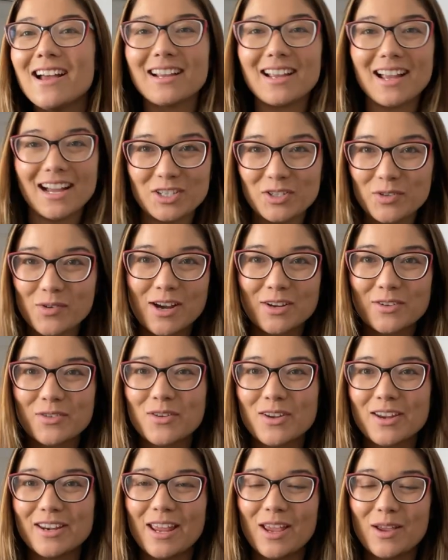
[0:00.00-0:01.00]

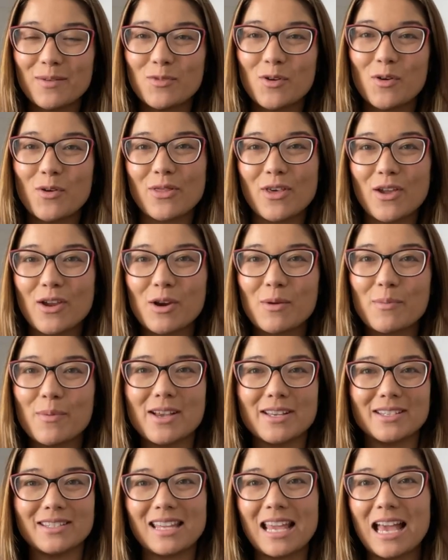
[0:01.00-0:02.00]
gut-directed
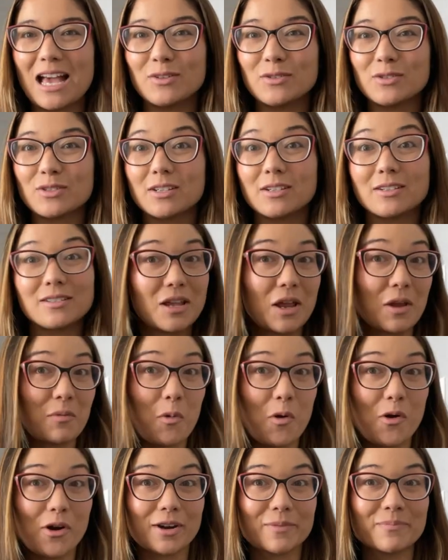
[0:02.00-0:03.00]
hypnotherapists, counselors, and
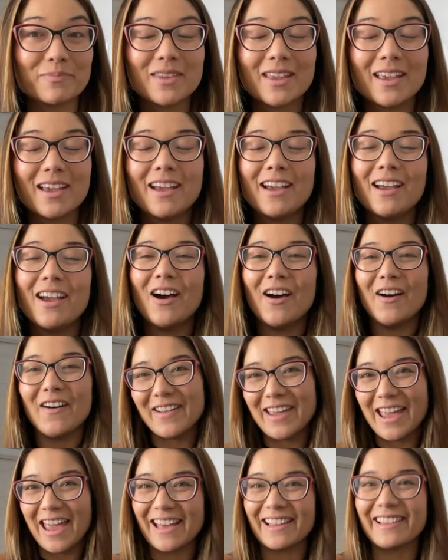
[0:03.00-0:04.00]
more.
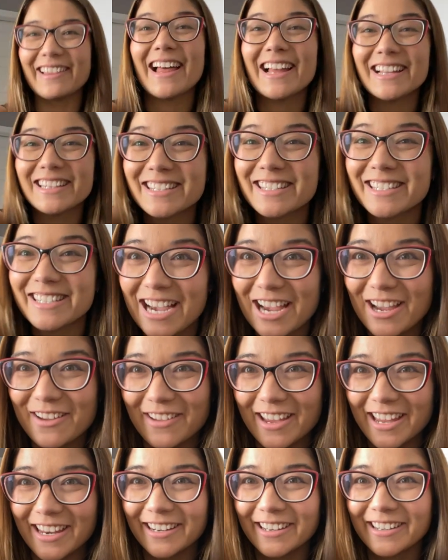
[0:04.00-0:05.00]
Okay, let's dive
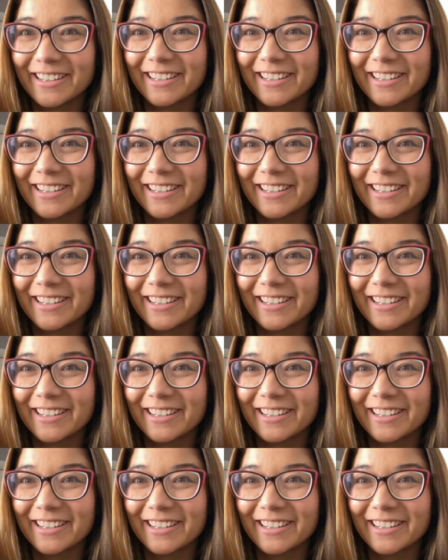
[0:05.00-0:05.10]
in.